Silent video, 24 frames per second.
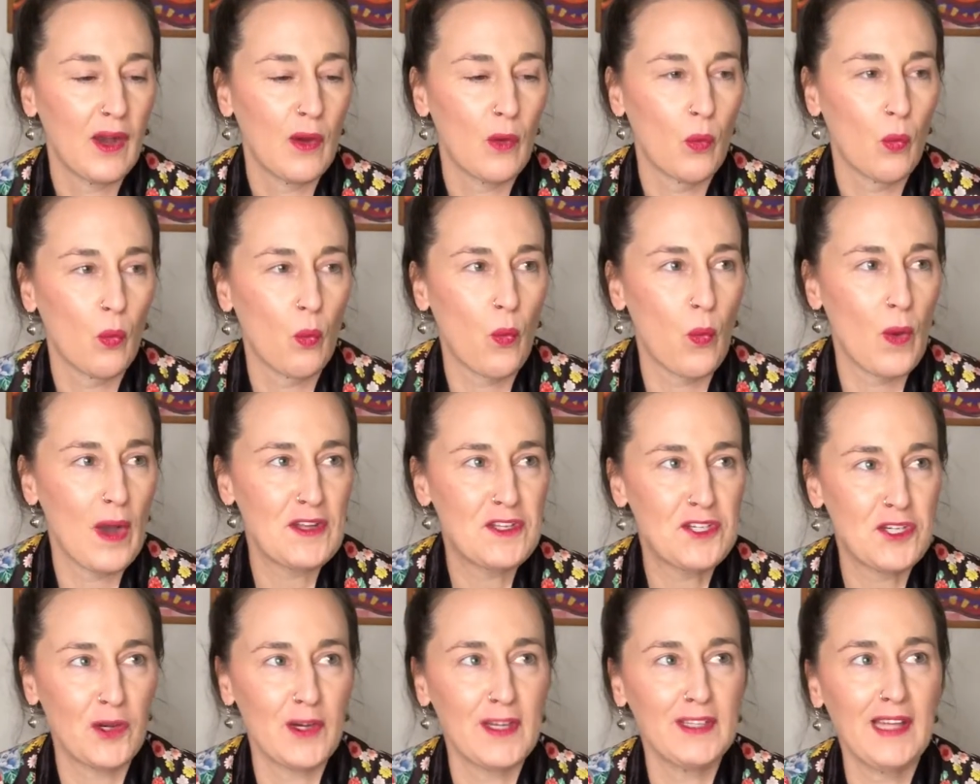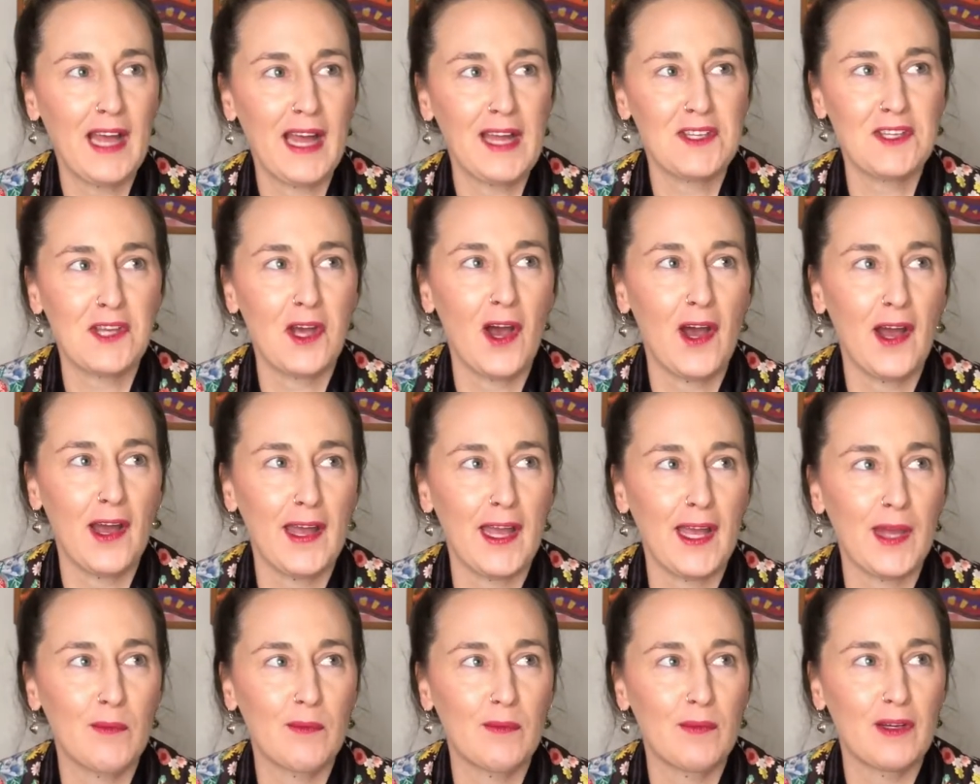what, during that
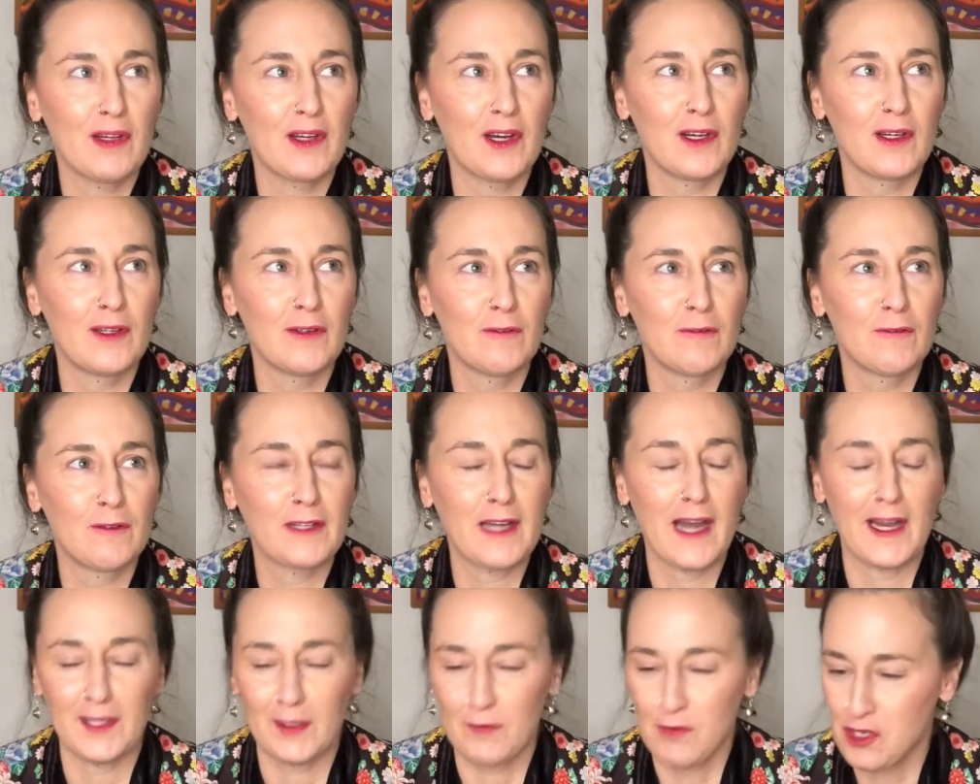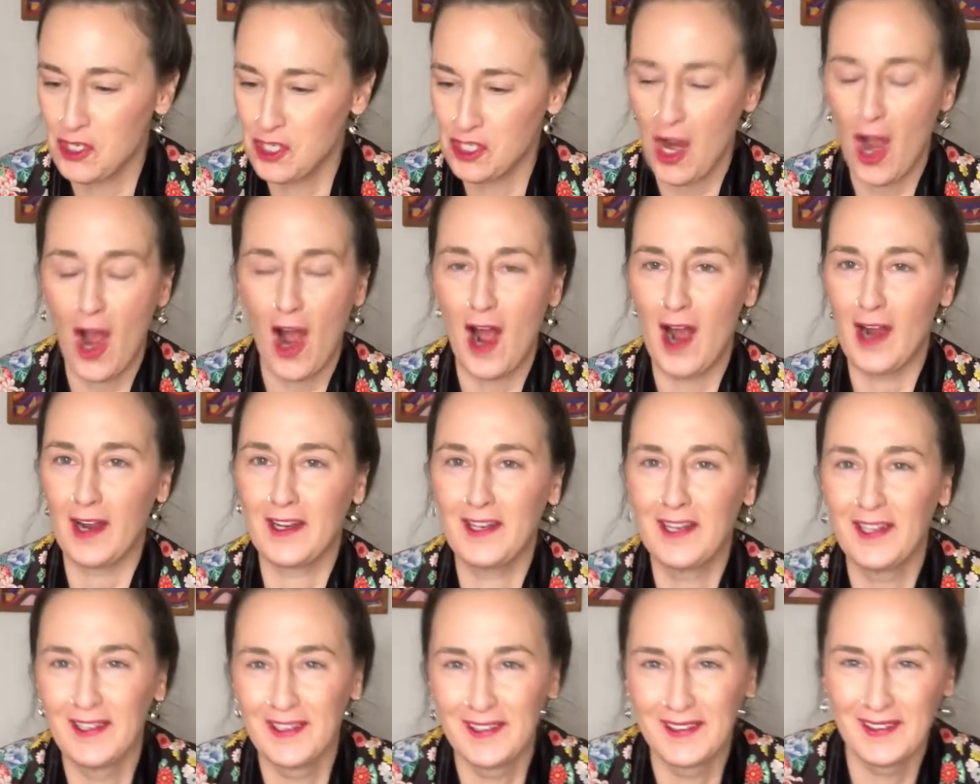time of kind of shock,
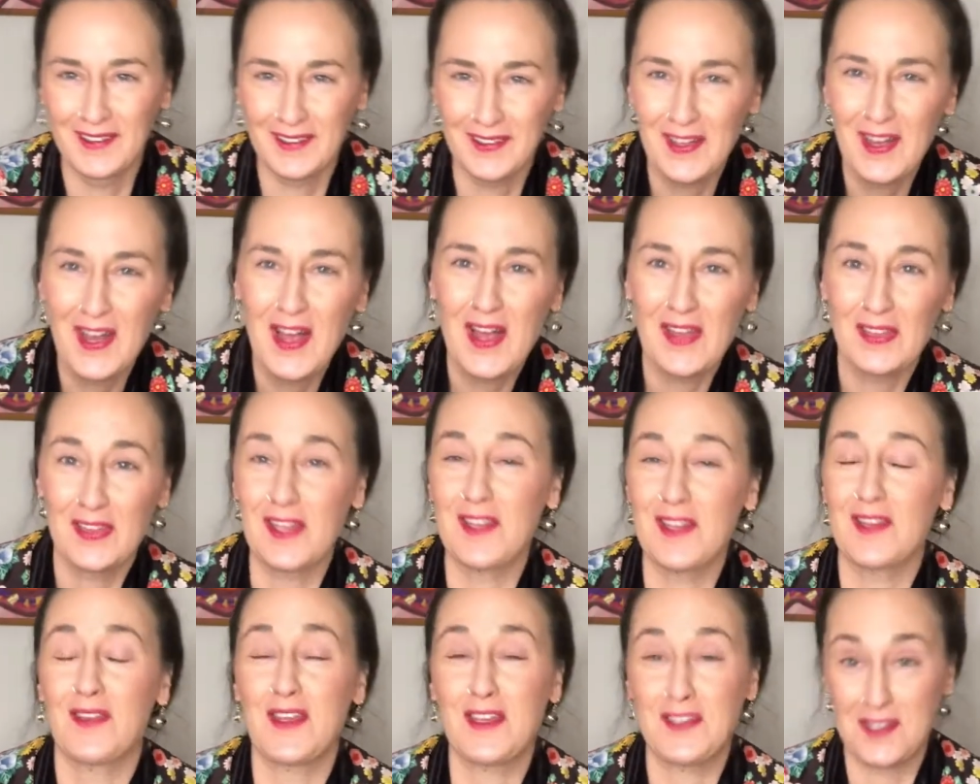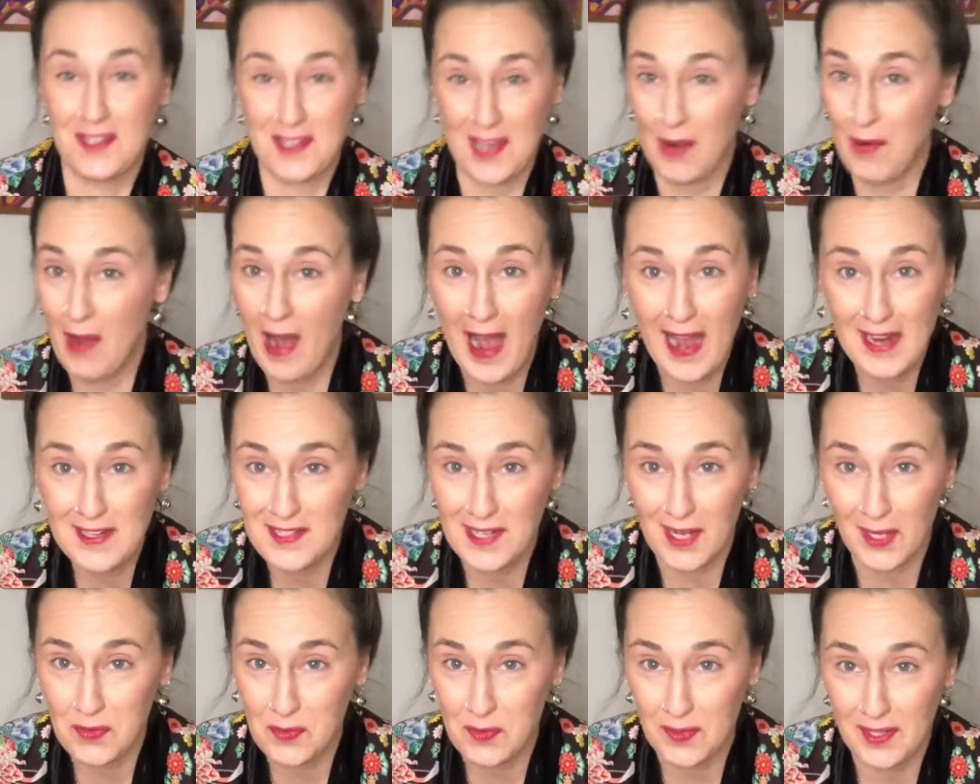this is how I
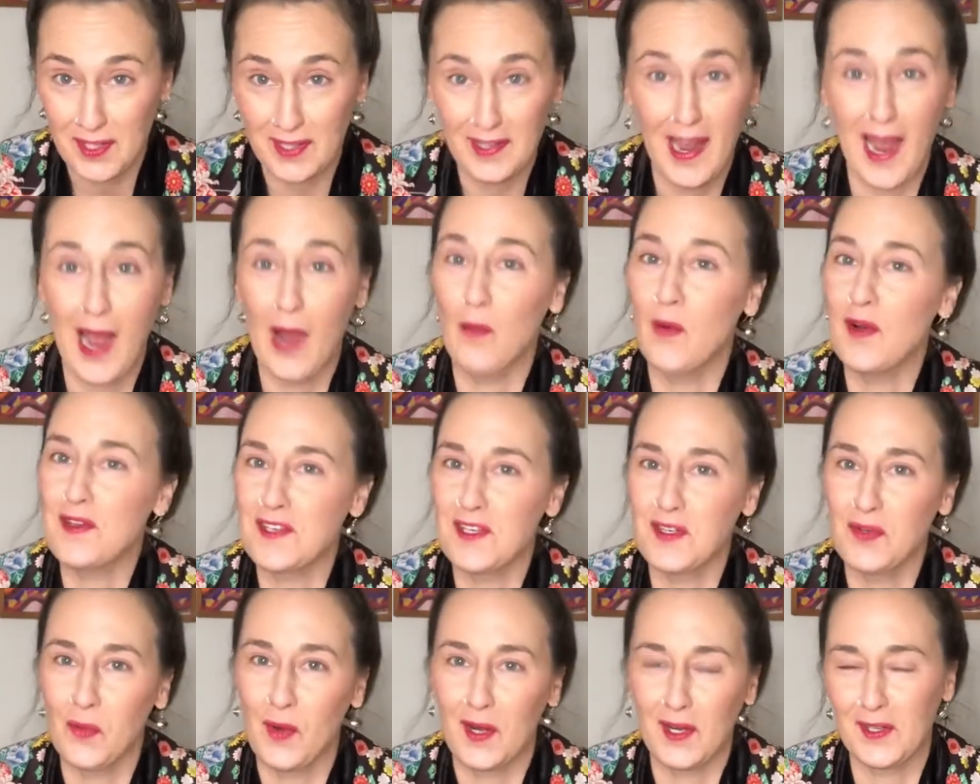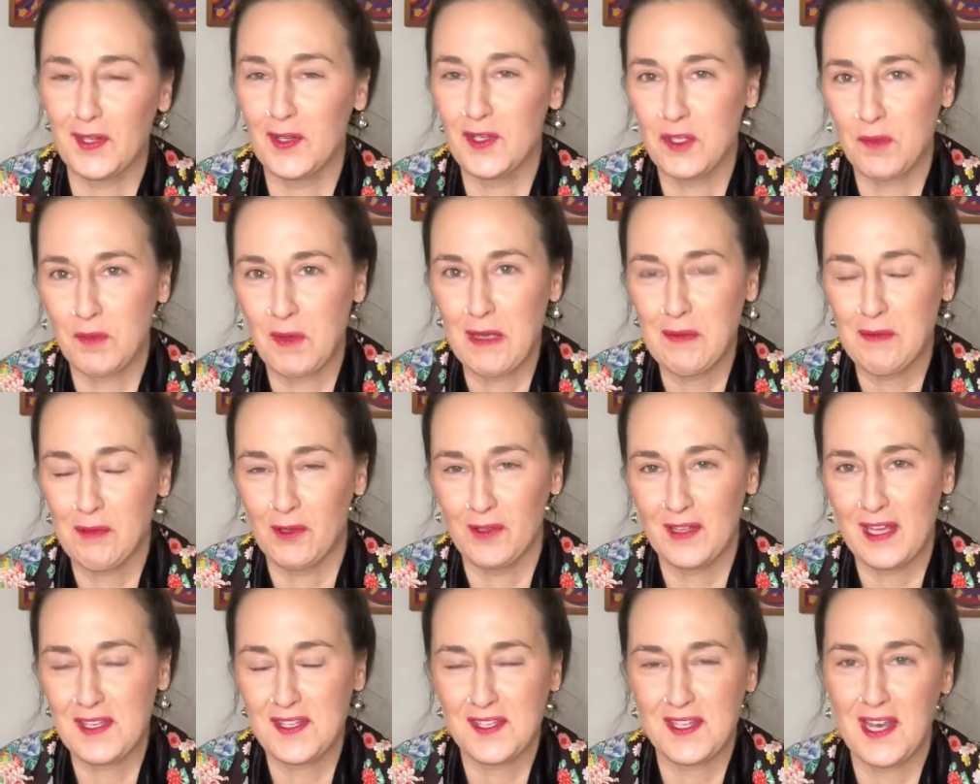dealt with it. I wasn't one of those people
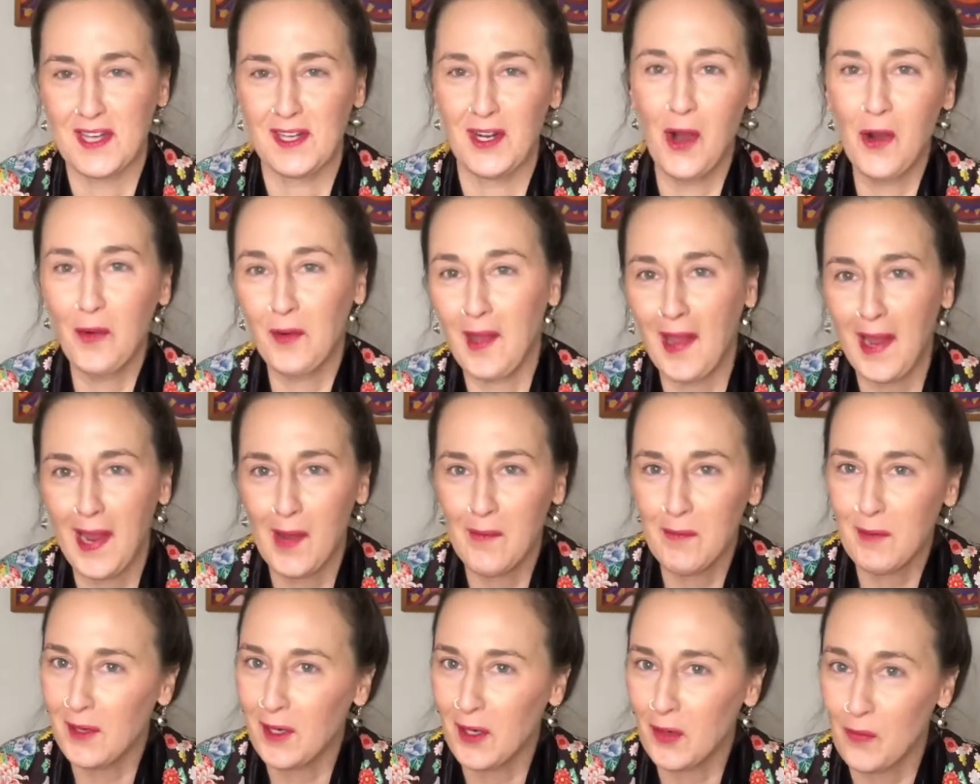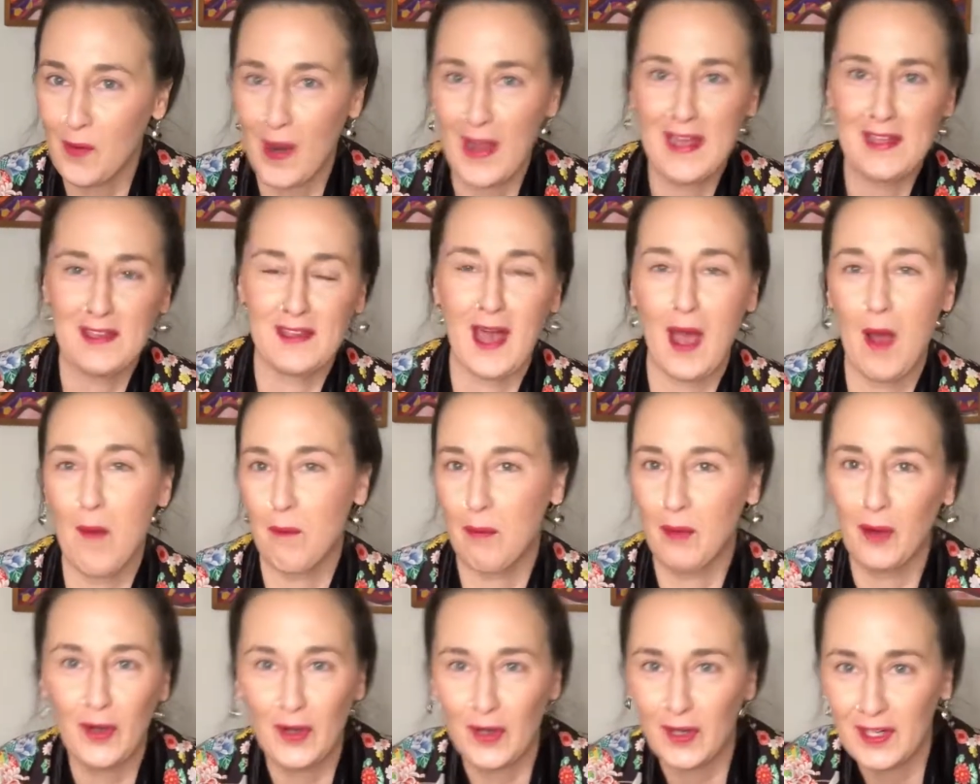that said, okay, I'm going to write that
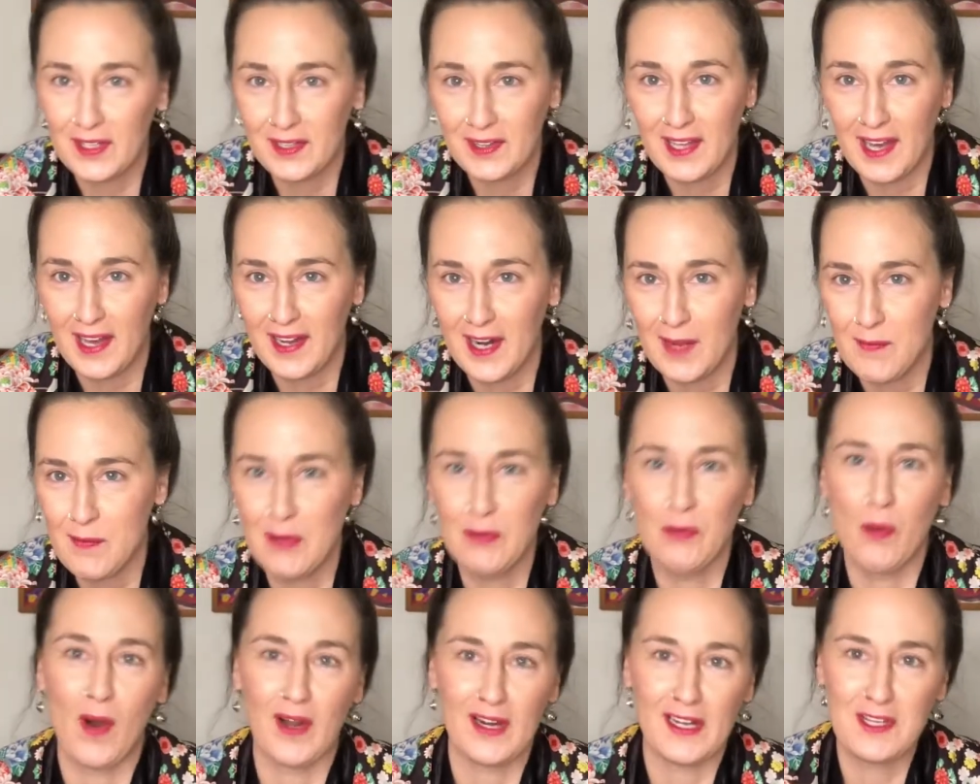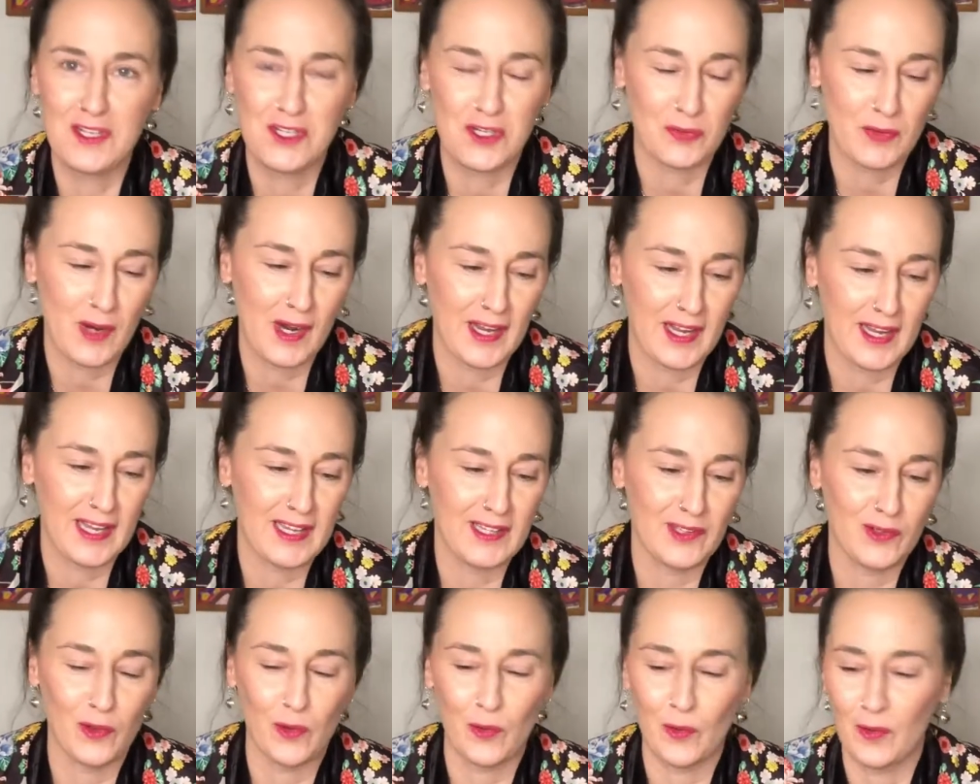book that I've been wanting to
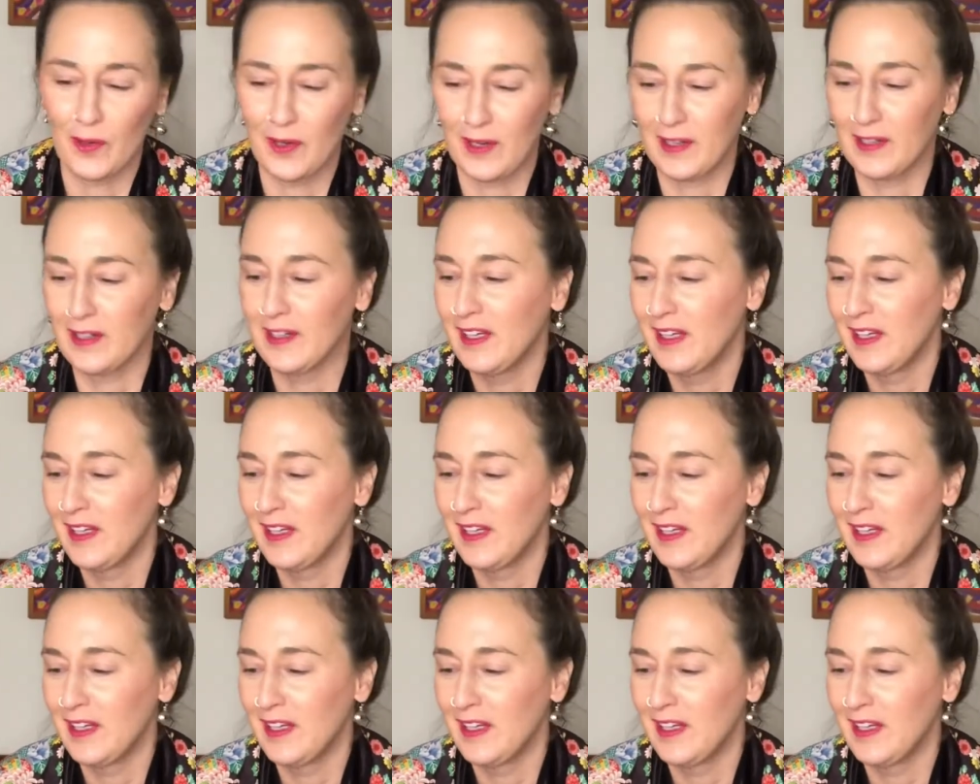write, or